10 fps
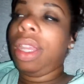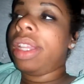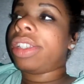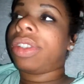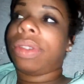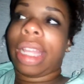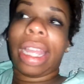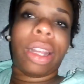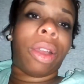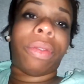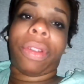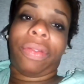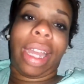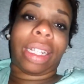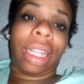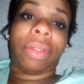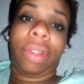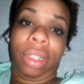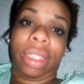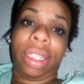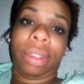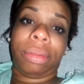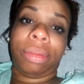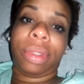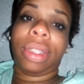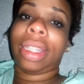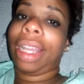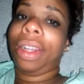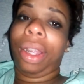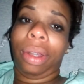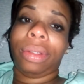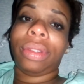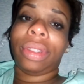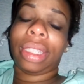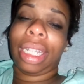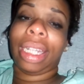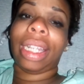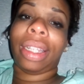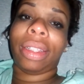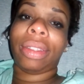So they know for a fact they fucked up. They know they did.